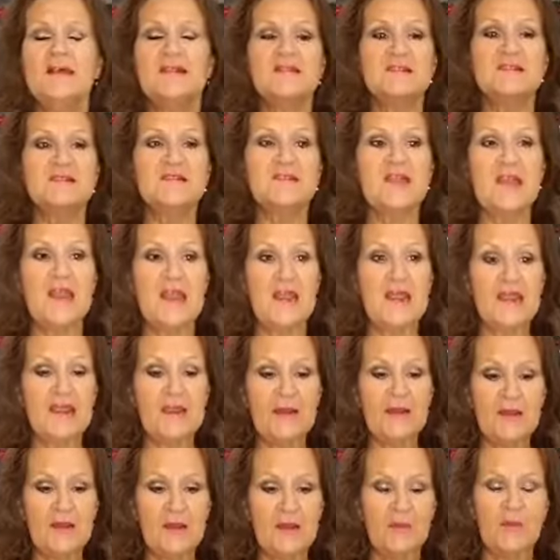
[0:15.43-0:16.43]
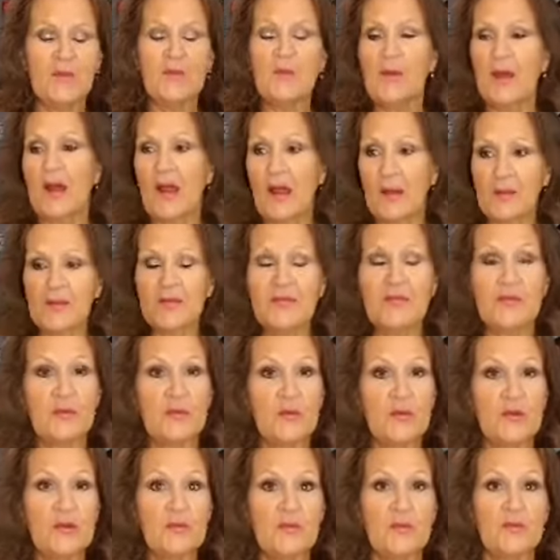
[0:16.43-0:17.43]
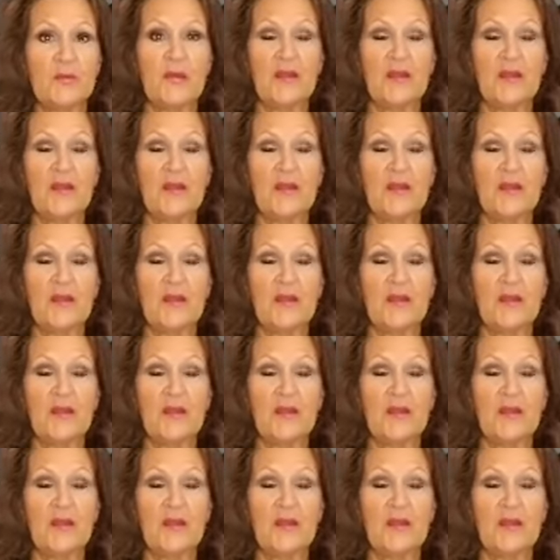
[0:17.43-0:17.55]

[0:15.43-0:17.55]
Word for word: today, we, I went through it.